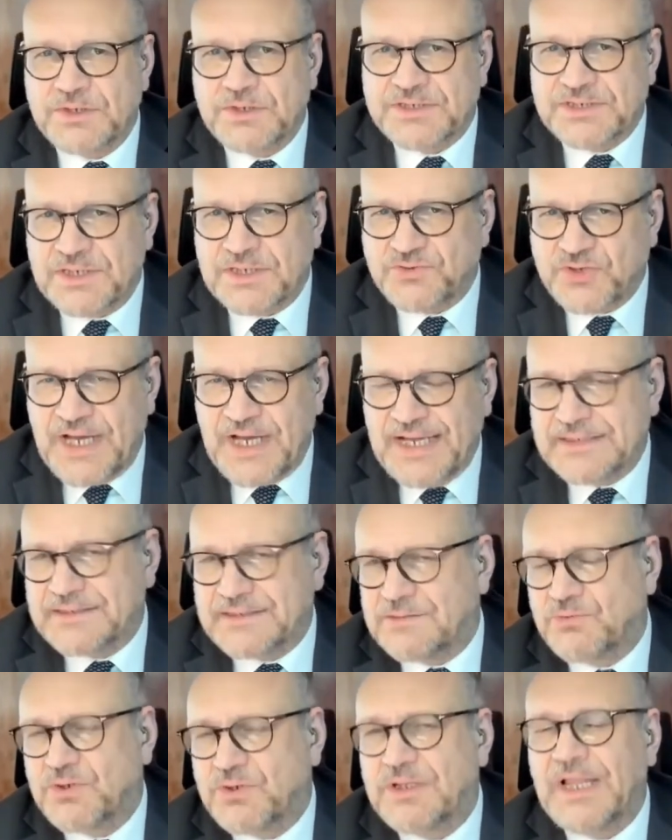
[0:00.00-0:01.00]
would
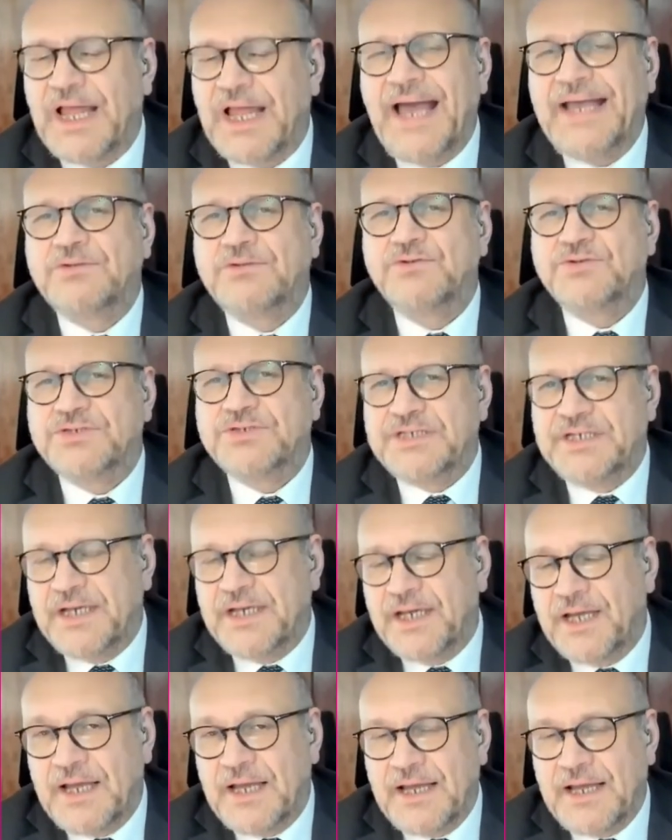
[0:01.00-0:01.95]
suggest, would like to see.